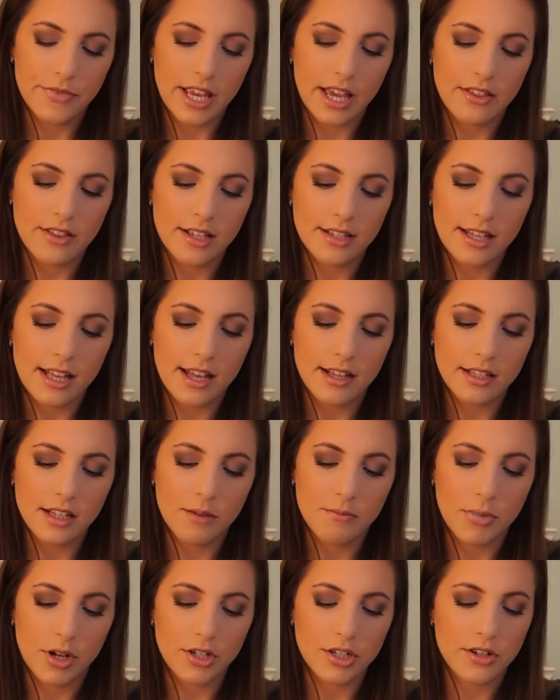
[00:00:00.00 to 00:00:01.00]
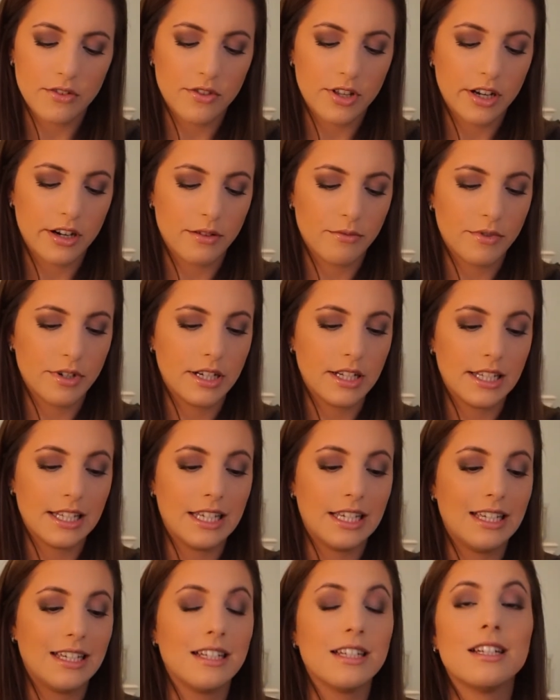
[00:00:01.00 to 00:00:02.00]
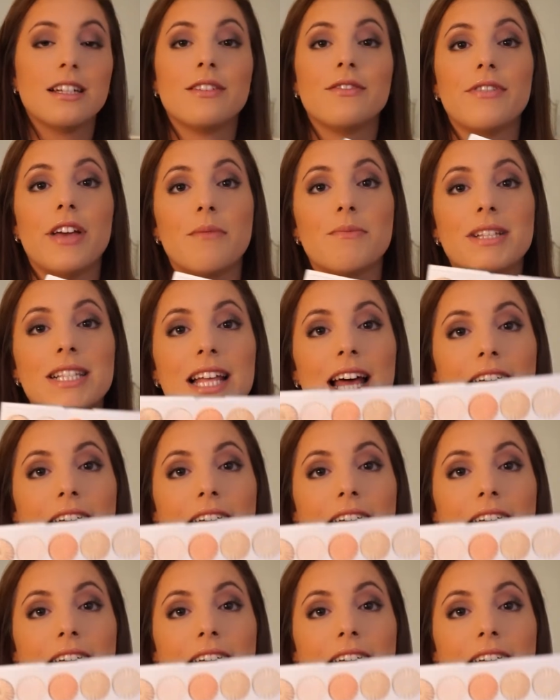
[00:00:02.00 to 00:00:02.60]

and this has a bunch of their really famous